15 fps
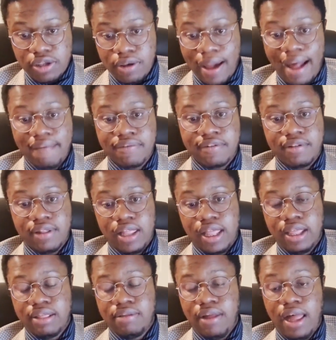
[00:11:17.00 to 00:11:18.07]
have
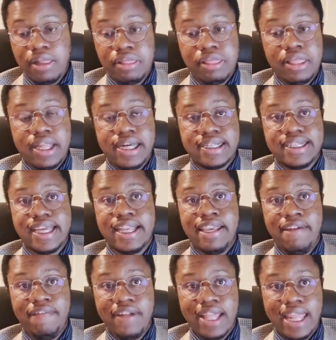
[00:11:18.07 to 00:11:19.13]
a
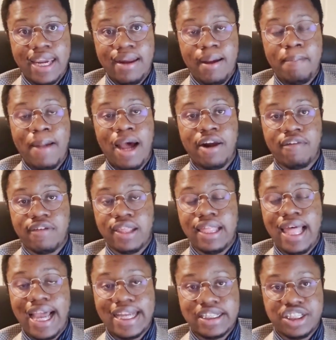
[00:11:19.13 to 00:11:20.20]
significant amount of
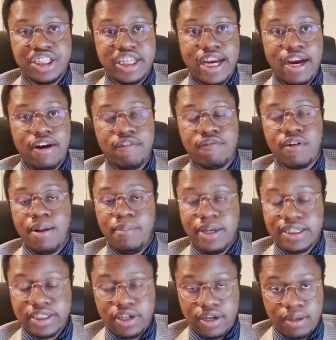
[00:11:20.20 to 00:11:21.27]
client share from
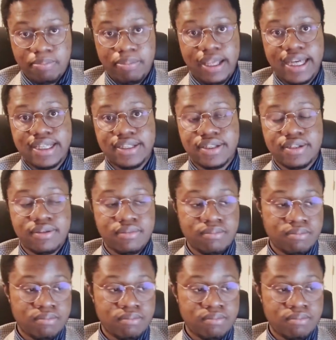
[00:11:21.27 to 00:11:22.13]
a certain place.